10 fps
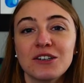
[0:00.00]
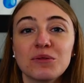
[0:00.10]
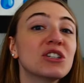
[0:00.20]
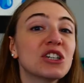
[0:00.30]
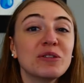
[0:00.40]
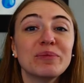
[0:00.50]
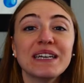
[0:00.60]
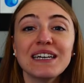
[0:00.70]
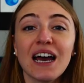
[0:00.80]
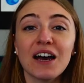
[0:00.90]
which could
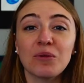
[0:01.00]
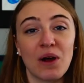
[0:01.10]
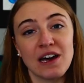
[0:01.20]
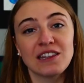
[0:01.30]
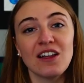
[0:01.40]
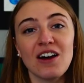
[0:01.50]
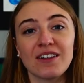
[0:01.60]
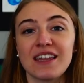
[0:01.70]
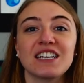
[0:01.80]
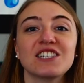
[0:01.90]
be a rotten
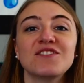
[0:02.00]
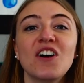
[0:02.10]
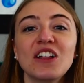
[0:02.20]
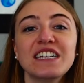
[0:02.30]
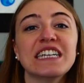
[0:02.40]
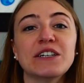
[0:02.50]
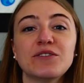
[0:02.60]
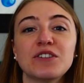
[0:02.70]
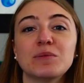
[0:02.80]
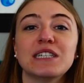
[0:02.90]
log that has fallen down
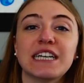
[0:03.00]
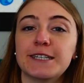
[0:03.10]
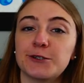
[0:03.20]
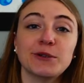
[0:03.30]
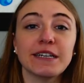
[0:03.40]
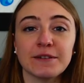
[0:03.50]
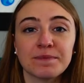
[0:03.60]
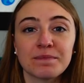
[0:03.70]
from a dead tree.